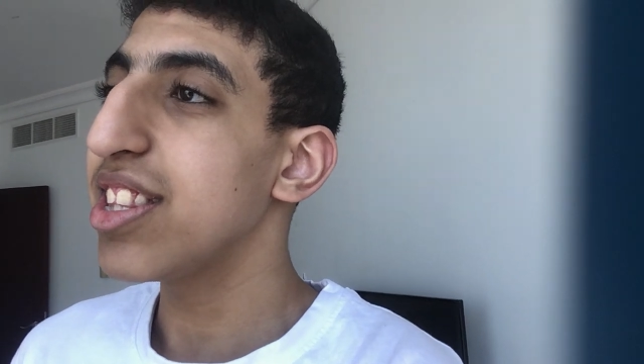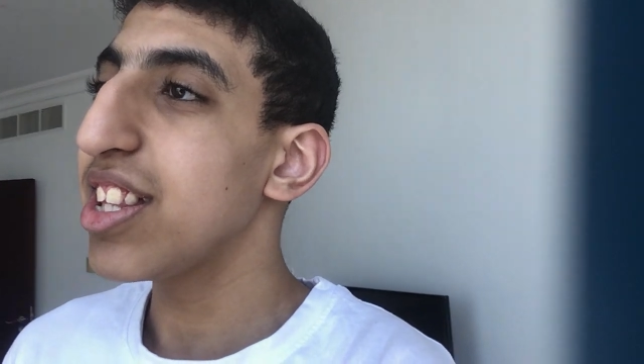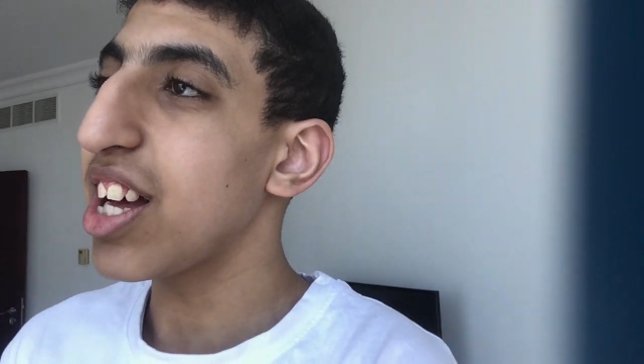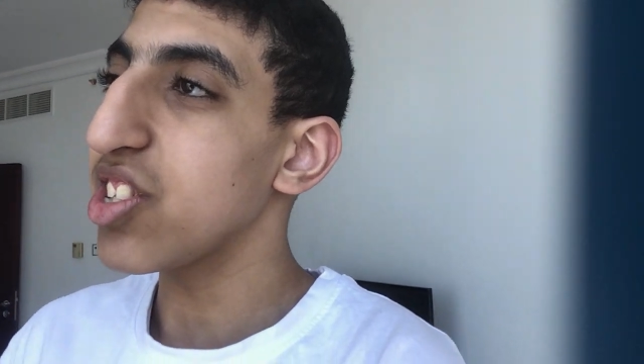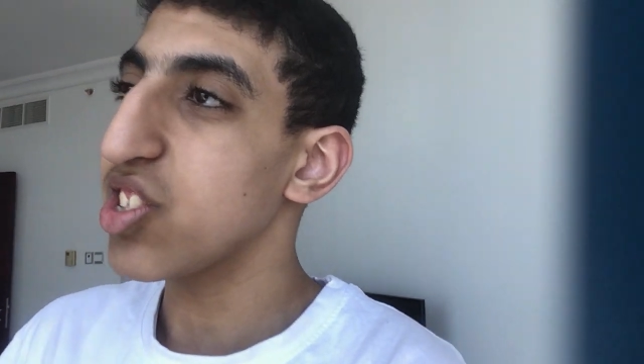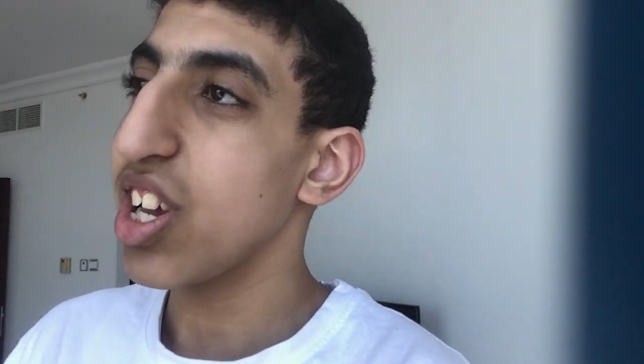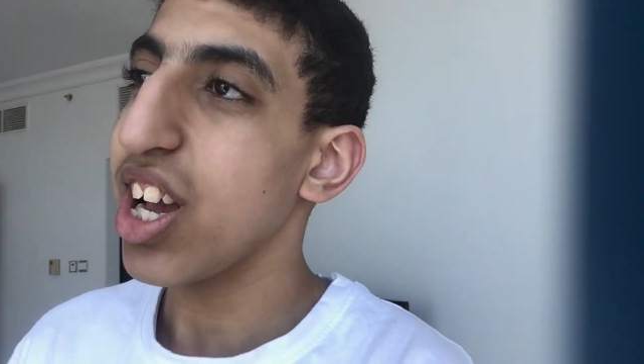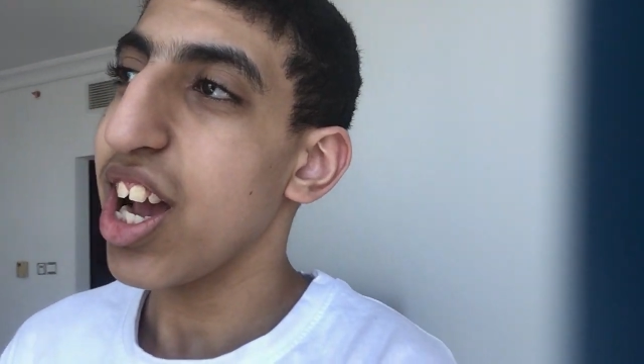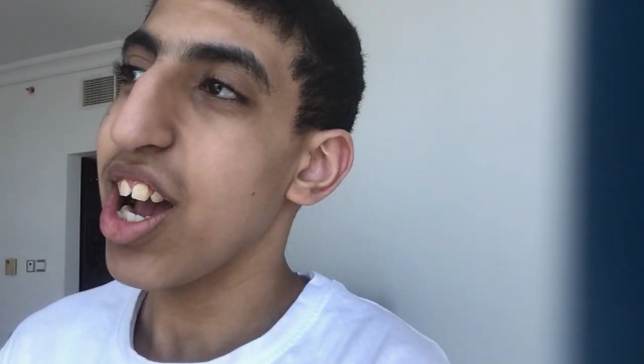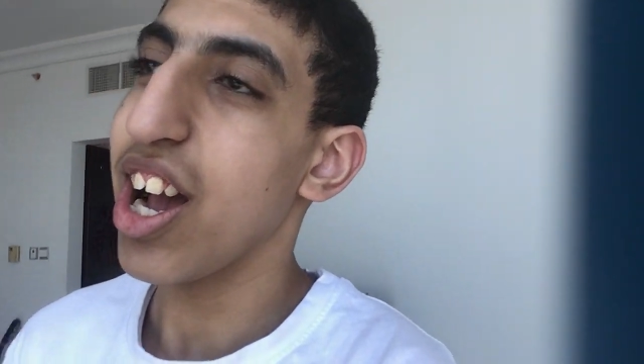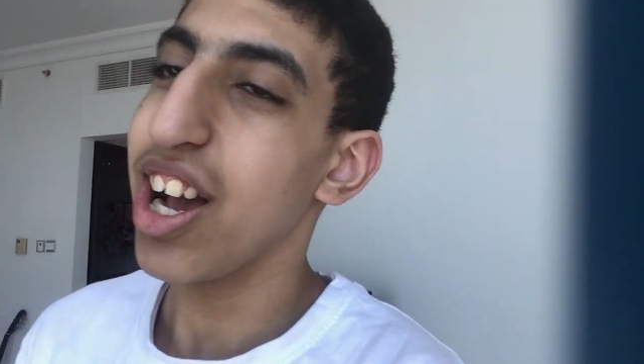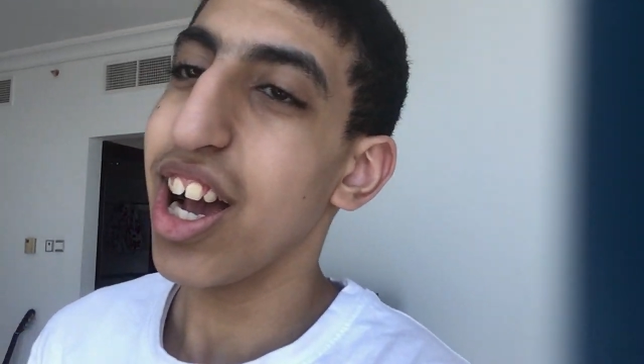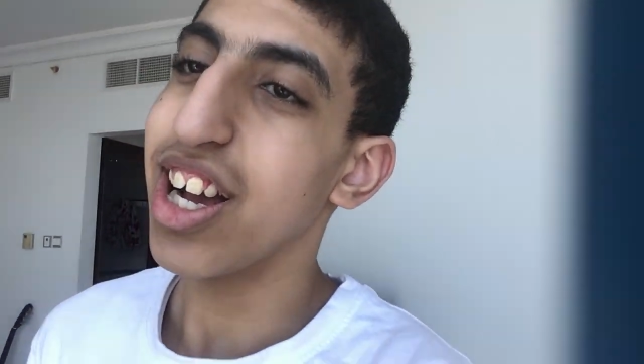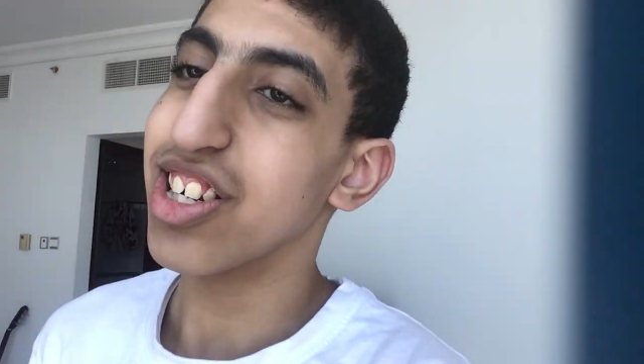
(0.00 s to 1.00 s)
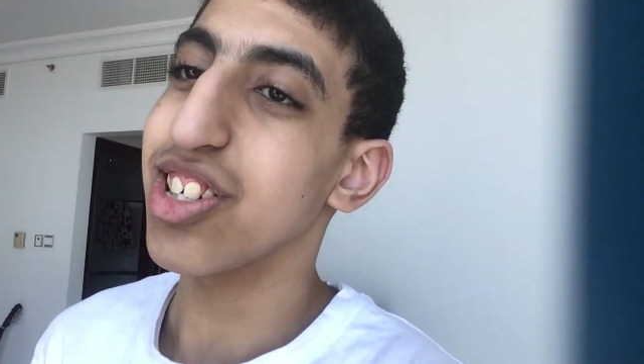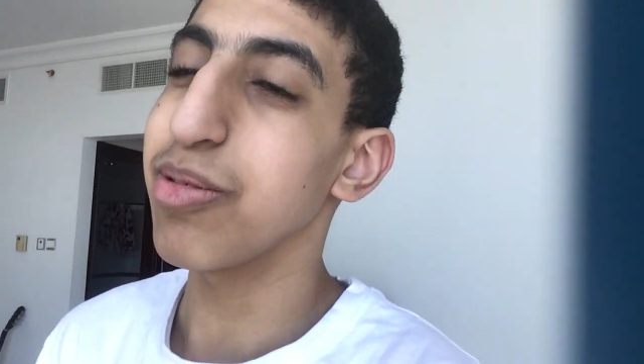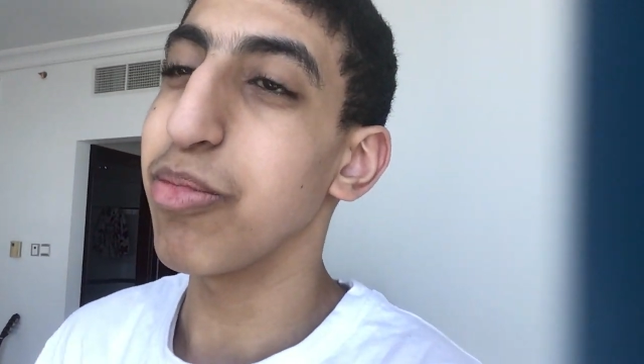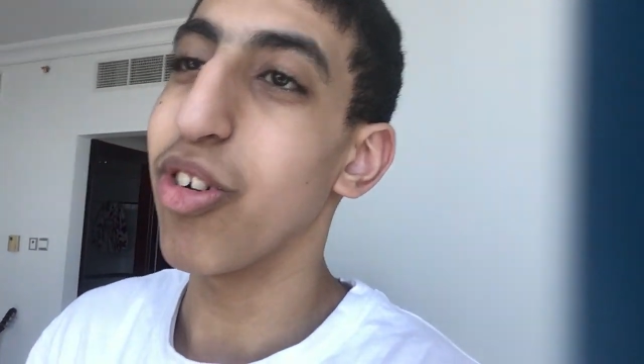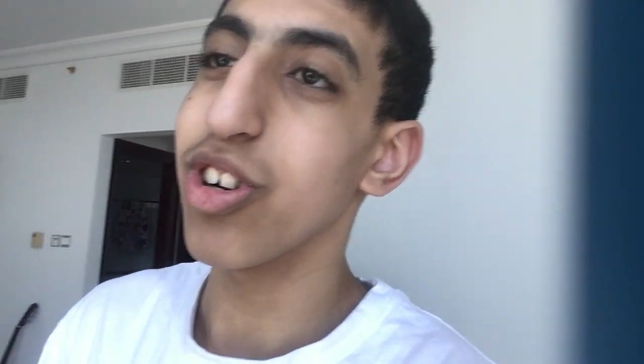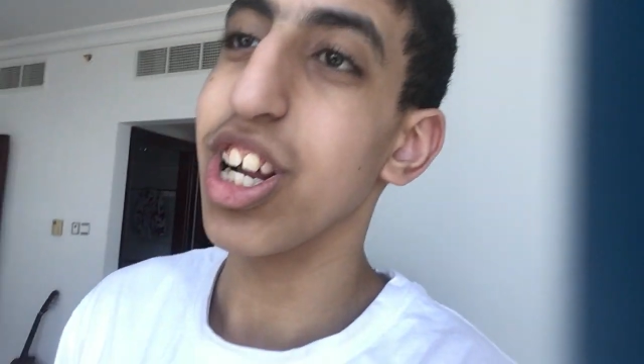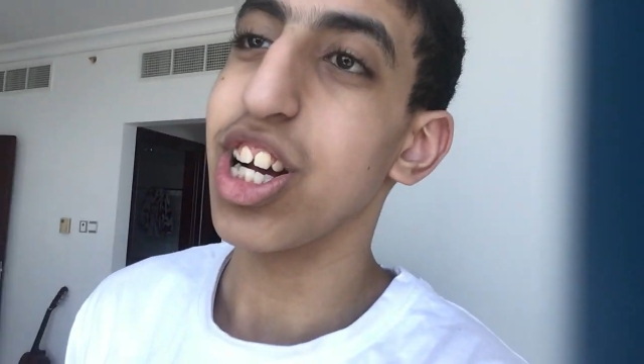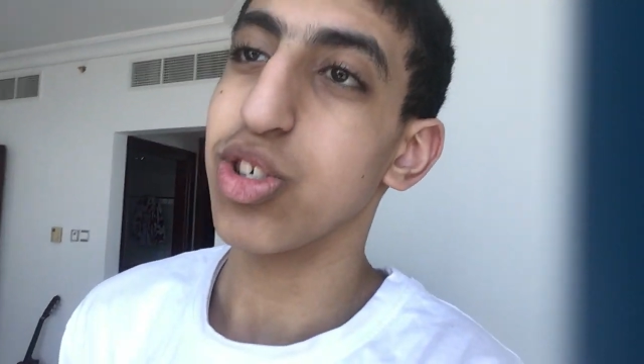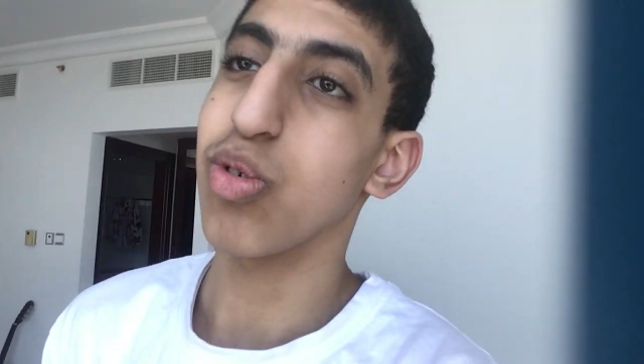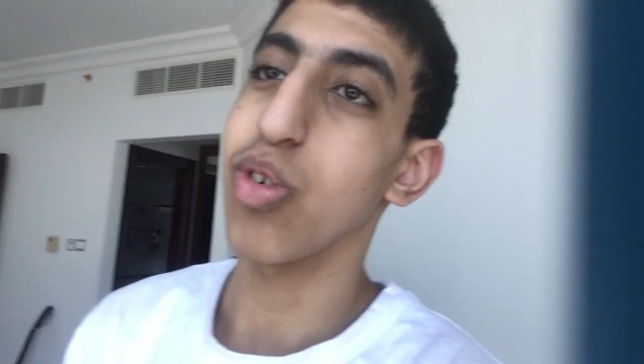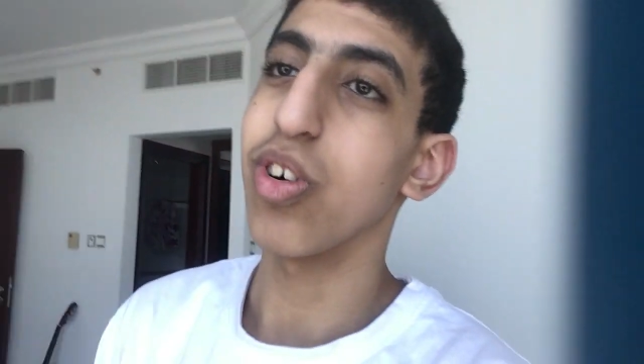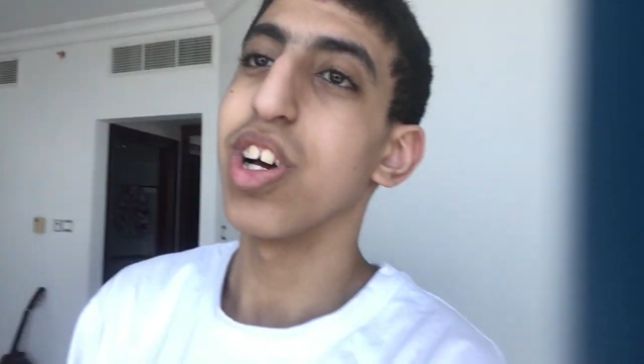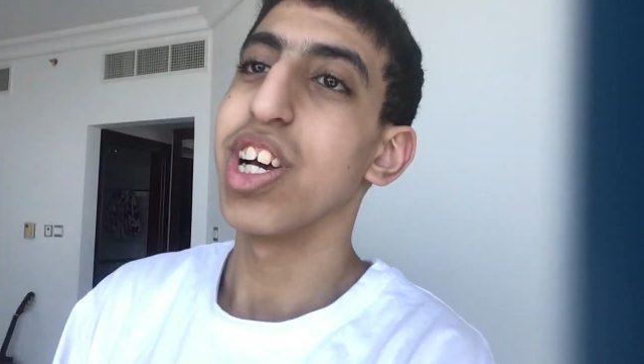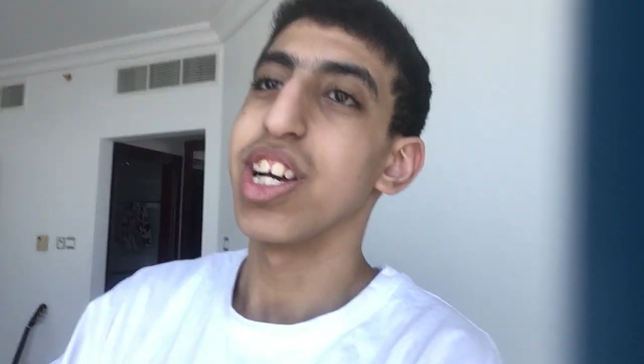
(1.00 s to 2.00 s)
that's actually more
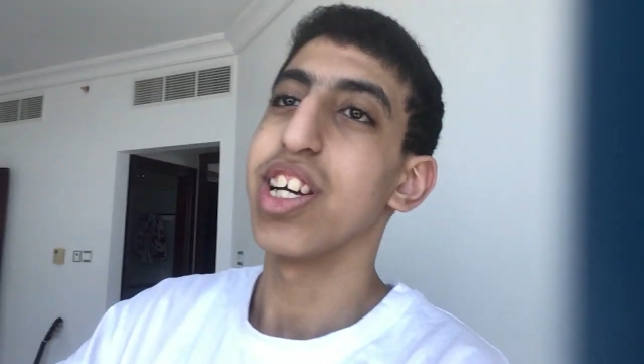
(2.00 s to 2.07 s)
natural.